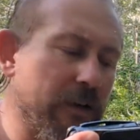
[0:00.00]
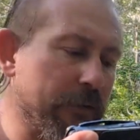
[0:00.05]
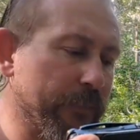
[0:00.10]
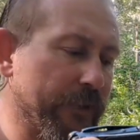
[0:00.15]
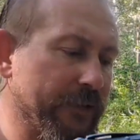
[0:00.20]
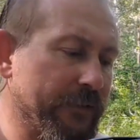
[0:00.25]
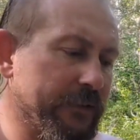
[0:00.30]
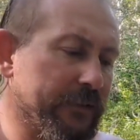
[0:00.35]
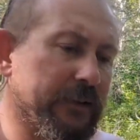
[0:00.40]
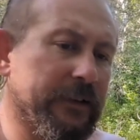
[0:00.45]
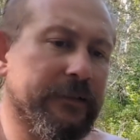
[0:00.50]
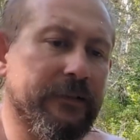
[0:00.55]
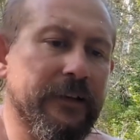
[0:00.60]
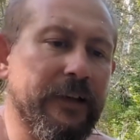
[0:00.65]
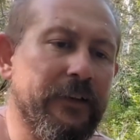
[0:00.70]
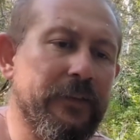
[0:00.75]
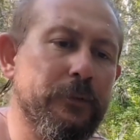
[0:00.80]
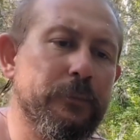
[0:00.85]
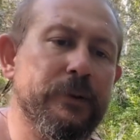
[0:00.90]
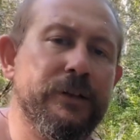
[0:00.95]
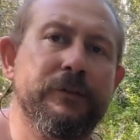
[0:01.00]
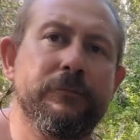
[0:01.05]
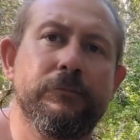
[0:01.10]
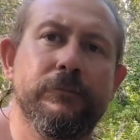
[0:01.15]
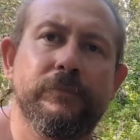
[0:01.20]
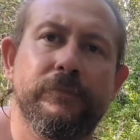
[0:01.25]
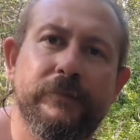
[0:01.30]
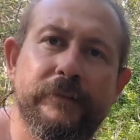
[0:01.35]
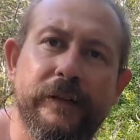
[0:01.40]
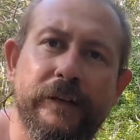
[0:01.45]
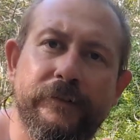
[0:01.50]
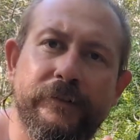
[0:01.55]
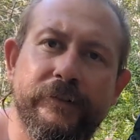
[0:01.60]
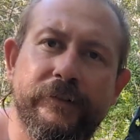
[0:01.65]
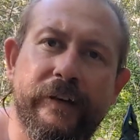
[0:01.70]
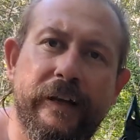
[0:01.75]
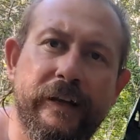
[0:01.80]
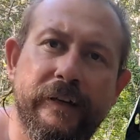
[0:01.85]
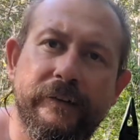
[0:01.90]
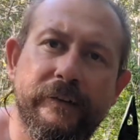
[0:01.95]
I mean, this Leatherman, they're
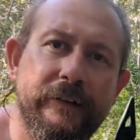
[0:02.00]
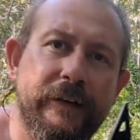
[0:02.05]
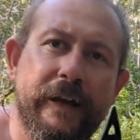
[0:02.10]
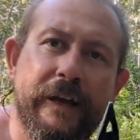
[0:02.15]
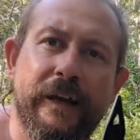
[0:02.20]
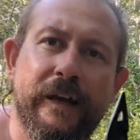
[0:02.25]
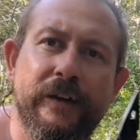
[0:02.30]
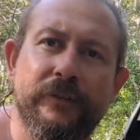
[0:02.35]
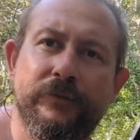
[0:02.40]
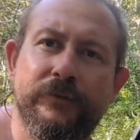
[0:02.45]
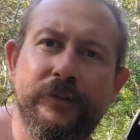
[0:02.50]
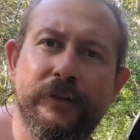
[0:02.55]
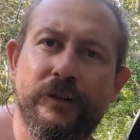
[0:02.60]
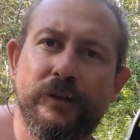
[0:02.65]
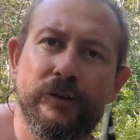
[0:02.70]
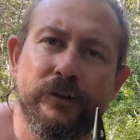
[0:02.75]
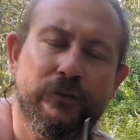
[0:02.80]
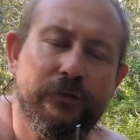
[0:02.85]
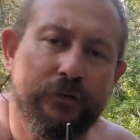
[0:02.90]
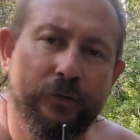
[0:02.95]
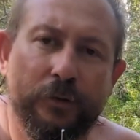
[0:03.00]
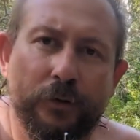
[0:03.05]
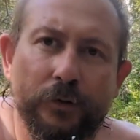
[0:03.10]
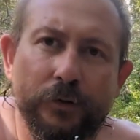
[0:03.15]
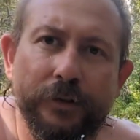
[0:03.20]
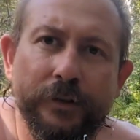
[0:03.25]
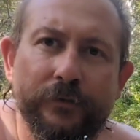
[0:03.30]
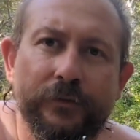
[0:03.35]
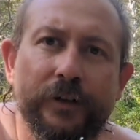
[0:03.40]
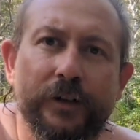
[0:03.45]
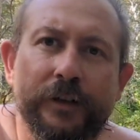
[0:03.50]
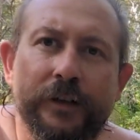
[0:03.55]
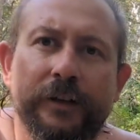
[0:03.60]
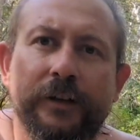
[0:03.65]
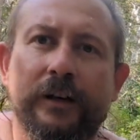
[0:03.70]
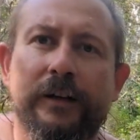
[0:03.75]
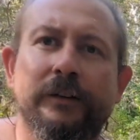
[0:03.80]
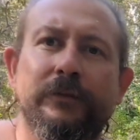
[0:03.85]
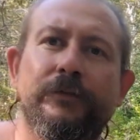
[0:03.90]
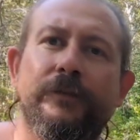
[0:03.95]
just handy to have. You've got a saw, you've got a
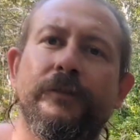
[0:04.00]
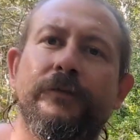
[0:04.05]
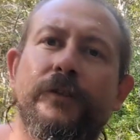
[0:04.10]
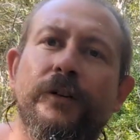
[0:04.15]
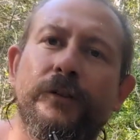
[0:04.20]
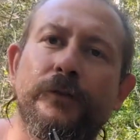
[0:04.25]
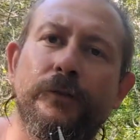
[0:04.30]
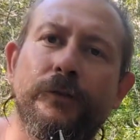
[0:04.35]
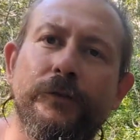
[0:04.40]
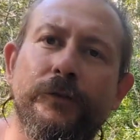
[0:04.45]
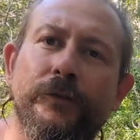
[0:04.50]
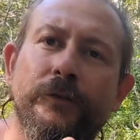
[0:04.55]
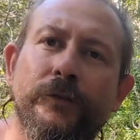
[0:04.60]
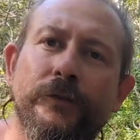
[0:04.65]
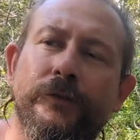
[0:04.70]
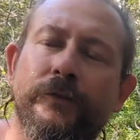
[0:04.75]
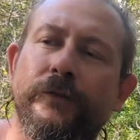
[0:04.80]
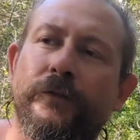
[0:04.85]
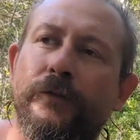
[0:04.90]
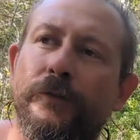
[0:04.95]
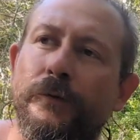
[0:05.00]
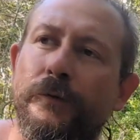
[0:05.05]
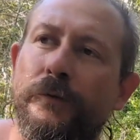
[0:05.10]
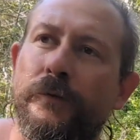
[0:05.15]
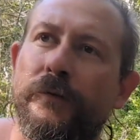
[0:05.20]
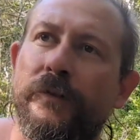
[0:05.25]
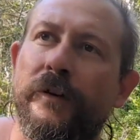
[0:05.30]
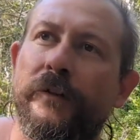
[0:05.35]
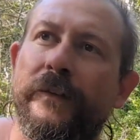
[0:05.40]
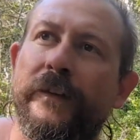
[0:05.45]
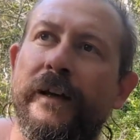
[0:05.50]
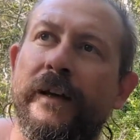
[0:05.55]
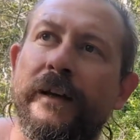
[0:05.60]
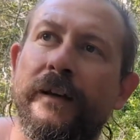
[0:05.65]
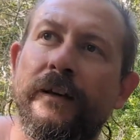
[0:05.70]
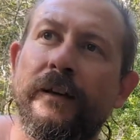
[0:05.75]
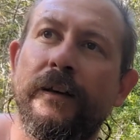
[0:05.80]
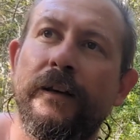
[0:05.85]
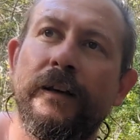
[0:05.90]
knife, you've got all sorts of tools on there.